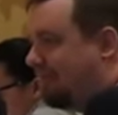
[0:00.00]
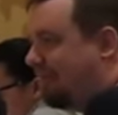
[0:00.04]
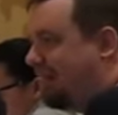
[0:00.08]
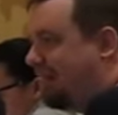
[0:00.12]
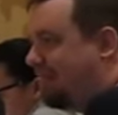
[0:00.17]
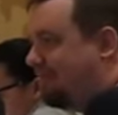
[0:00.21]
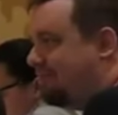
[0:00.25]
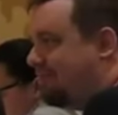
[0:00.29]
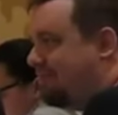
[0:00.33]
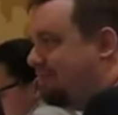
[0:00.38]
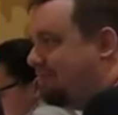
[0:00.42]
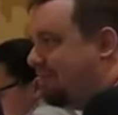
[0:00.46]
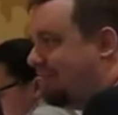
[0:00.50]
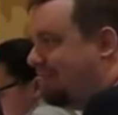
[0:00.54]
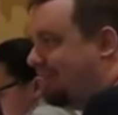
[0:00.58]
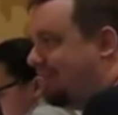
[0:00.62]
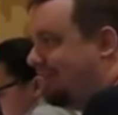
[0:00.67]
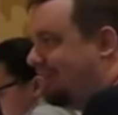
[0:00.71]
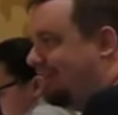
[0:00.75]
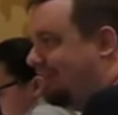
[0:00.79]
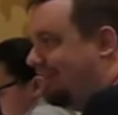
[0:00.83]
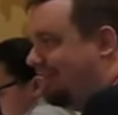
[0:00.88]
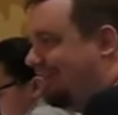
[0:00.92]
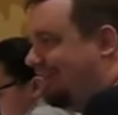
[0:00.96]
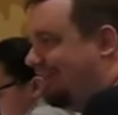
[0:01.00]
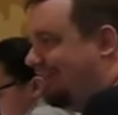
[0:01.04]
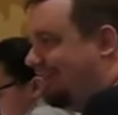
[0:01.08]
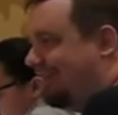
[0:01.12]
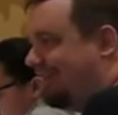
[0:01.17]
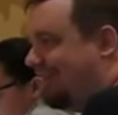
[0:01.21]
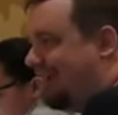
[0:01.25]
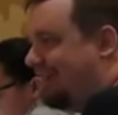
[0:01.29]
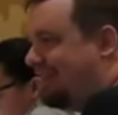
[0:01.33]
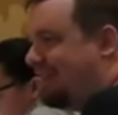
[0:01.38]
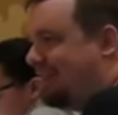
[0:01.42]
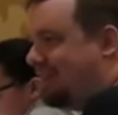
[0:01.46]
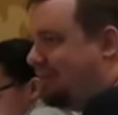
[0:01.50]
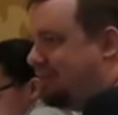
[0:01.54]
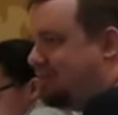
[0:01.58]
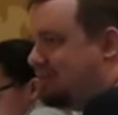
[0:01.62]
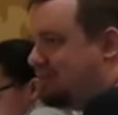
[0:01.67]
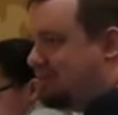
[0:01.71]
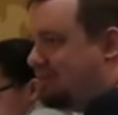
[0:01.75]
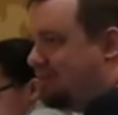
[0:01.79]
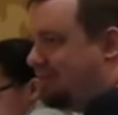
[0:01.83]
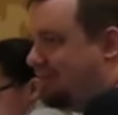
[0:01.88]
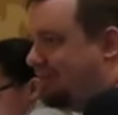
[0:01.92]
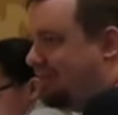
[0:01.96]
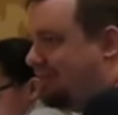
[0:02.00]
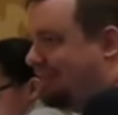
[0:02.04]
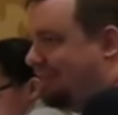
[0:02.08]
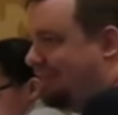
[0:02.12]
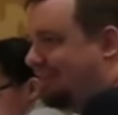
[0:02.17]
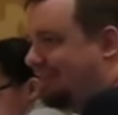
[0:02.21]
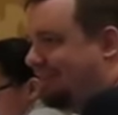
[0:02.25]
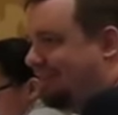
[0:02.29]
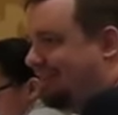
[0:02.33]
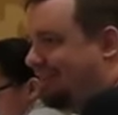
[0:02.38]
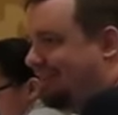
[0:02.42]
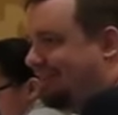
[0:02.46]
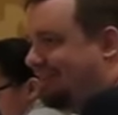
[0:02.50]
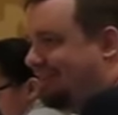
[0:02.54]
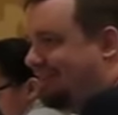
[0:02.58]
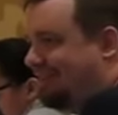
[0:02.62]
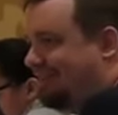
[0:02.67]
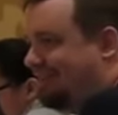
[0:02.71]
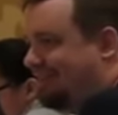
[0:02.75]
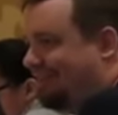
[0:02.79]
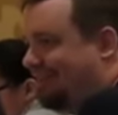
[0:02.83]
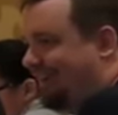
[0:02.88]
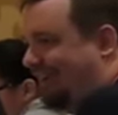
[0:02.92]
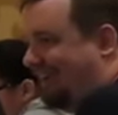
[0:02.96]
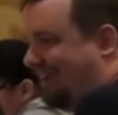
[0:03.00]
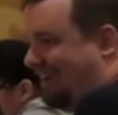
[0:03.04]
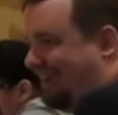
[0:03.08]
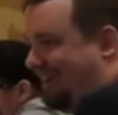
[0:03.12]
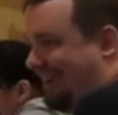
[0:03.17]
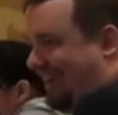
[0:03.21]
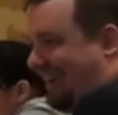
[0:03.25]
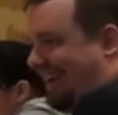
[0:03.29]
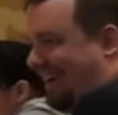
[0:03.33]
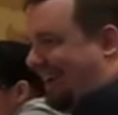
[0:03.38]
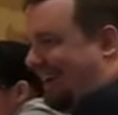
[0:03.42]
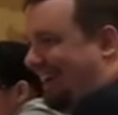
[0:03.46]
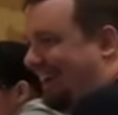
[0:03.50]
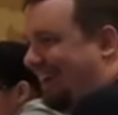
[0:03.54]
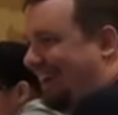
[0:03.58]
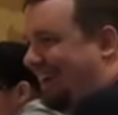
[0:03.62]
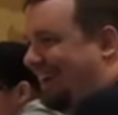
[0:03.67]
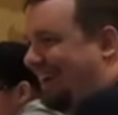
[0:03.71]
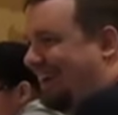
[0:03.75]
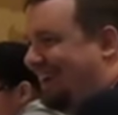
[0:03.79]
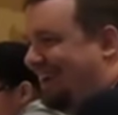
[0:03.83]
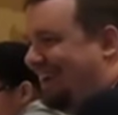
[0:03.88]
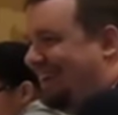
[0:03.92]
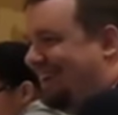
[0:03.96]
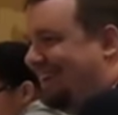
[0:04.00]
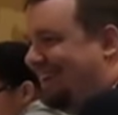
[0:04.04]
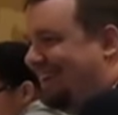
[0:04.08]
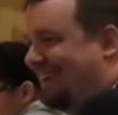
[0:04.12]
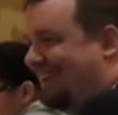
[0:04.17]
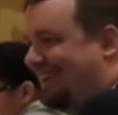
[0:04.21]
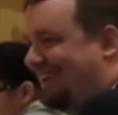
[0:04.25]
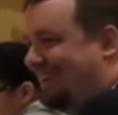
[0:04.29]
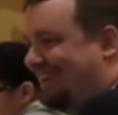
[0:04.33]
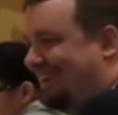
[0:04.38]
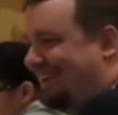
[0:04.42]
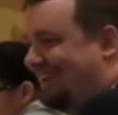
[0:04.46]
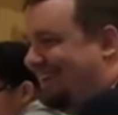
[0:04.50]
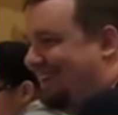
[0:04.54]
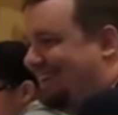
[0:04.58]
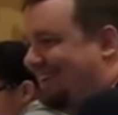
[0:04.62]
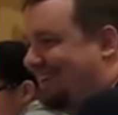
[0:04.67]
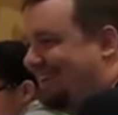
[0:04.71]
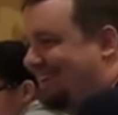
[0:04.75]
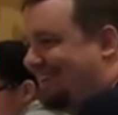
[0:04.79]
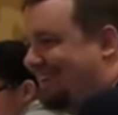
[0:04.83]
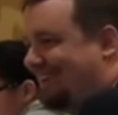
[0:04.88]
(silent)